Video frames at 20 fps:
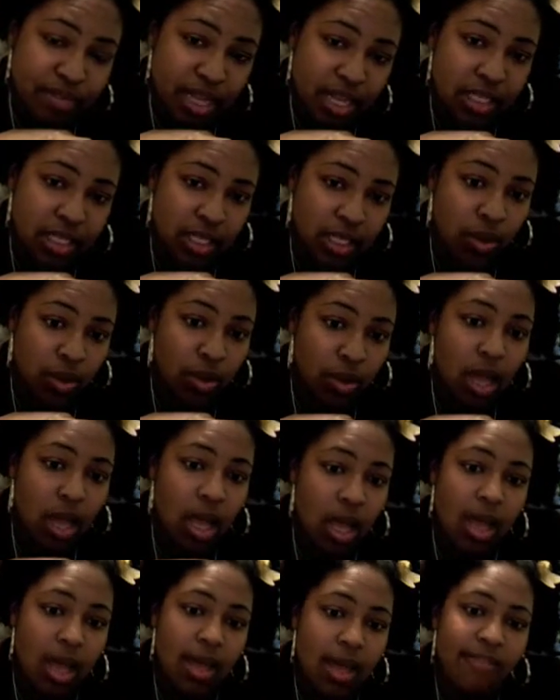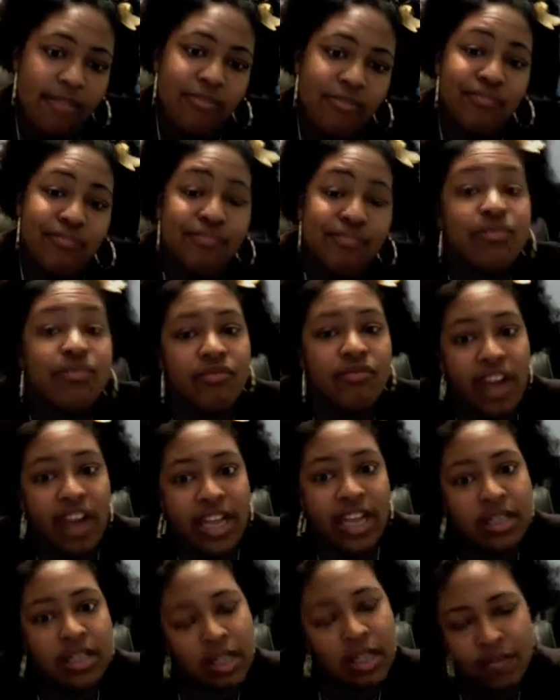So
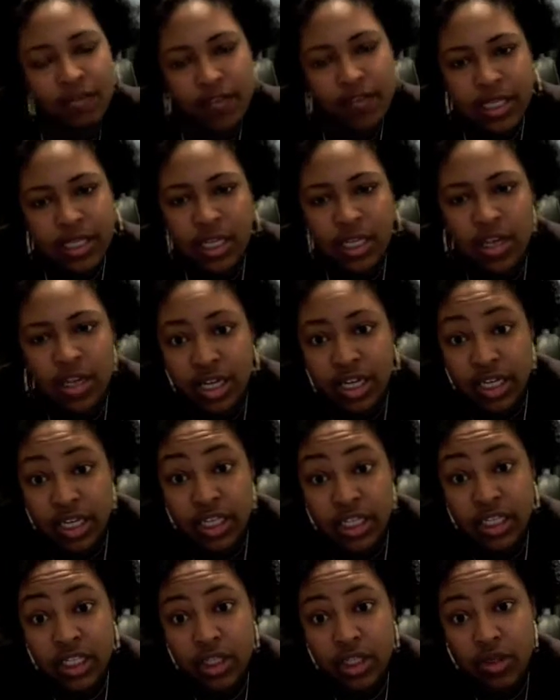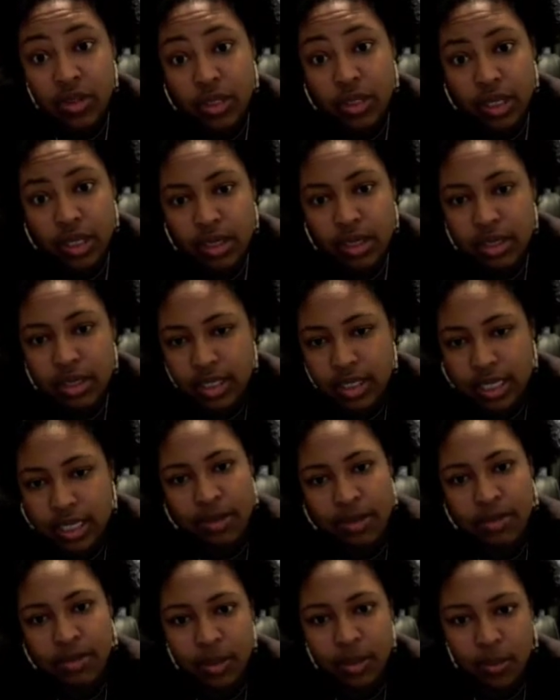the first thing you're going to need is a juicer, because how are
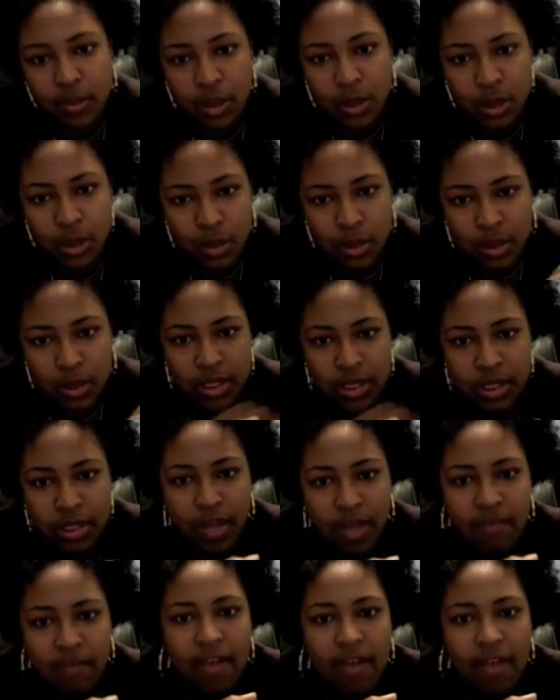you supposed to juice this stuff?